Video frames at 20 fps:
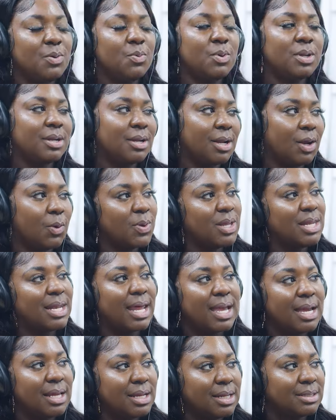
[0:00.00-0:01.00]
And we went in there and we
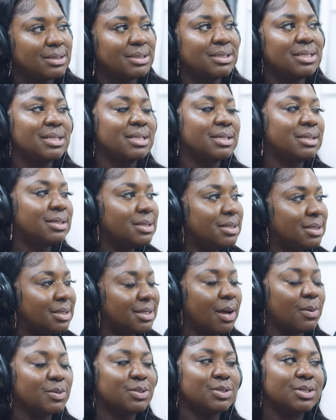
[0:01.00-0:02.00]
laid it. She did the hook,
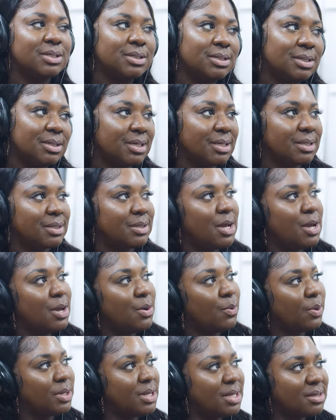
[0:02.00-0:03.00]
and I was on the hook, and
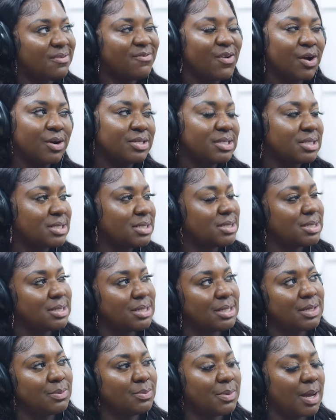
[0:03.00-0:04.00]
we did the verses,
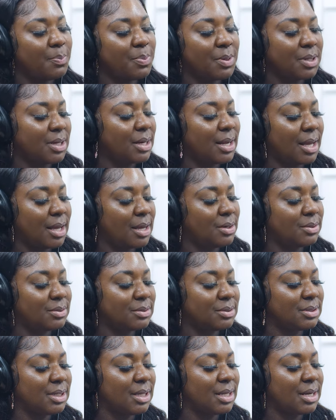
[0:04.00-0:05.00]
and then I put it
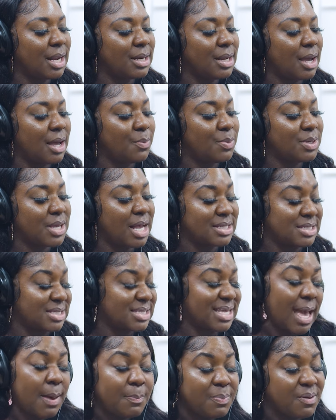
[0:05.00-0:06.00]
out, and I
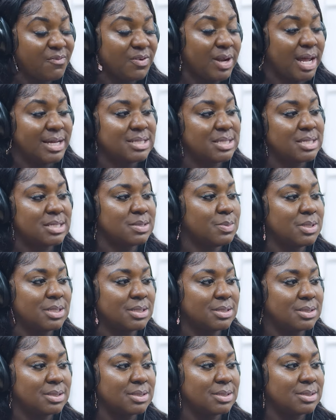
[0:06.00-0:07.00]
just kept it for like 6
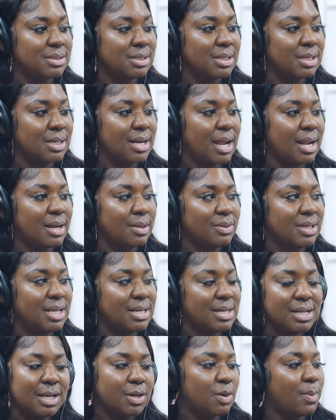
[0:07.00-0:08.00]
months. And I
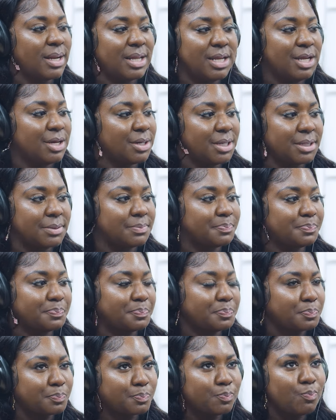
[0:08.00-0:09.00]
didn't let nobody hear it.
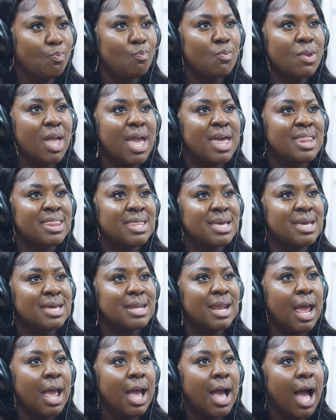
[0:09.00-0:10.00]
And
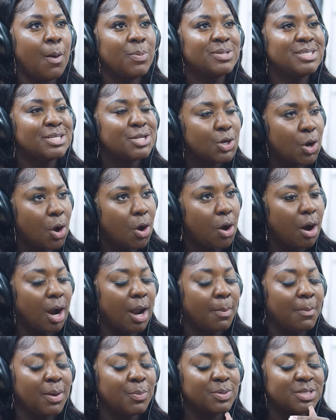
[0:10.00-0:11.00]
then I was in the
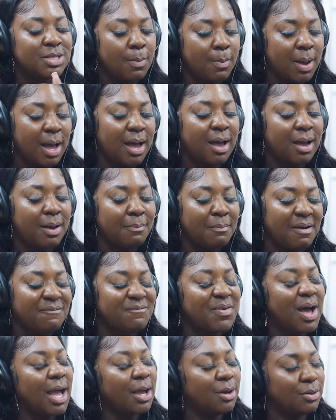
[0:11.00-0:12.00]
car, and it was on my
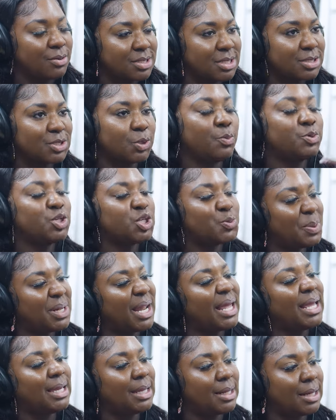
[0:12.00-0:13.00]
files, so it was just
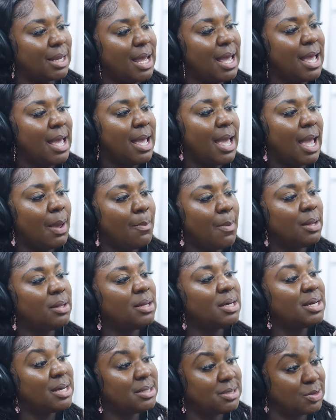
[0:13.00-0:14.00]
playing. And my
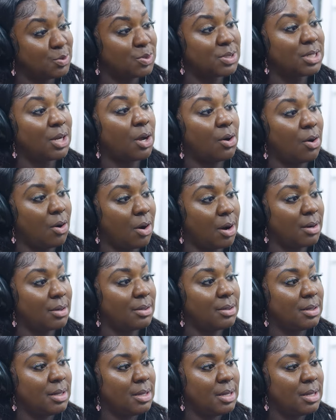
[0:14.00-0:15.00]
little cousins was in our car.
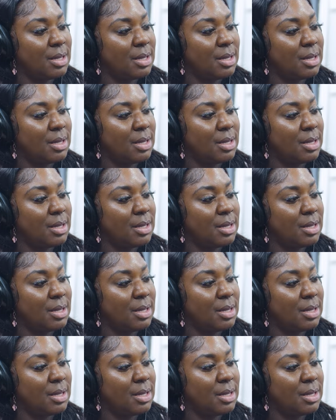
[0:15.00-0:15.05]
